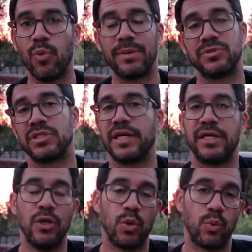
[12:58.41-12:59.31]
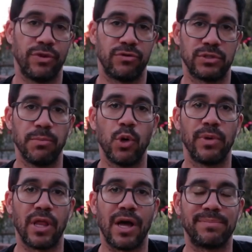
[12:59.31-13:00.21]
website, whether it's
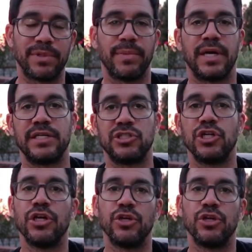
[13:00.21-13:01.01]
mobile optimized.